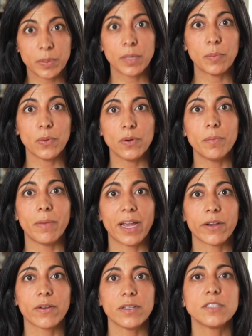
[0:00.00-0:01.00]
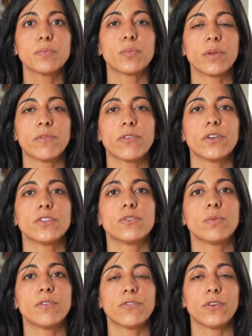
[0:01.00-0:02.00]
People, migrants, prefer
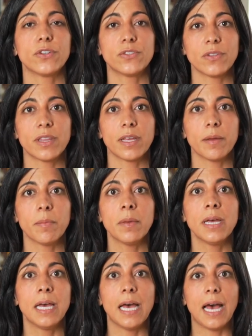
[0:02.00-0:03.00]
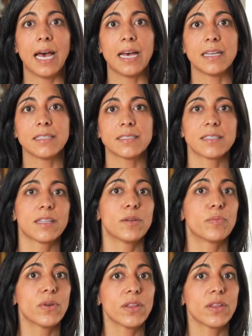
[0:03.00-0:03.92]
to refer to them as their